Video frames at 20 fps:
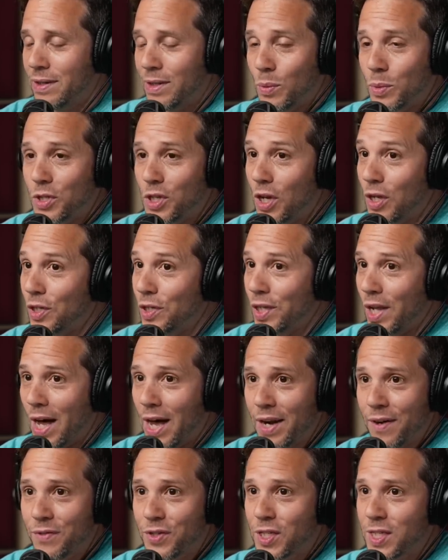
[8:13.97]
There was a
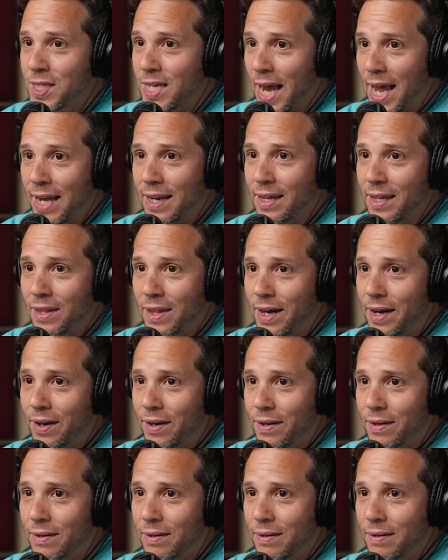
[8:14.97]
lot of standing
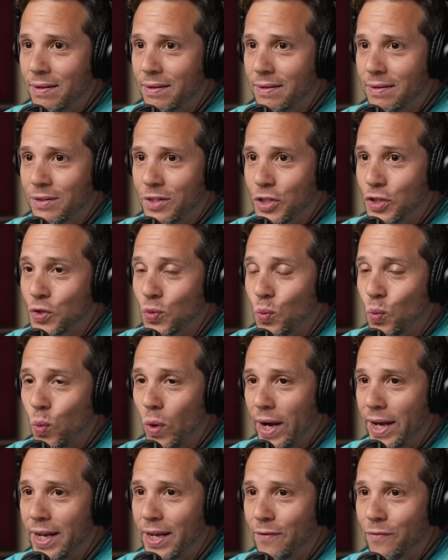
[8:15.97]
there, just
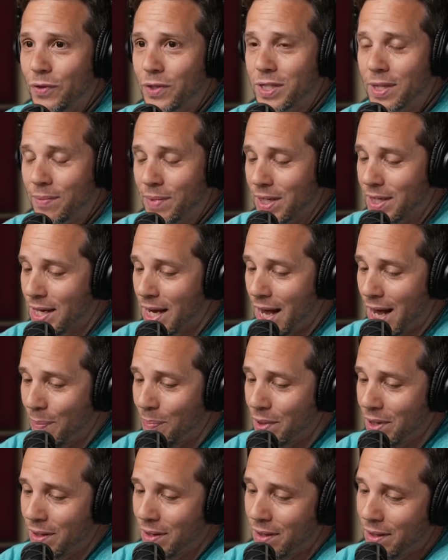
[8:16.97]
waiting for something to
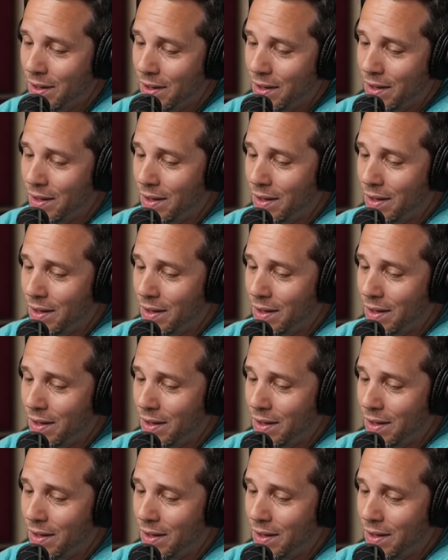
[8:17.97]
happen.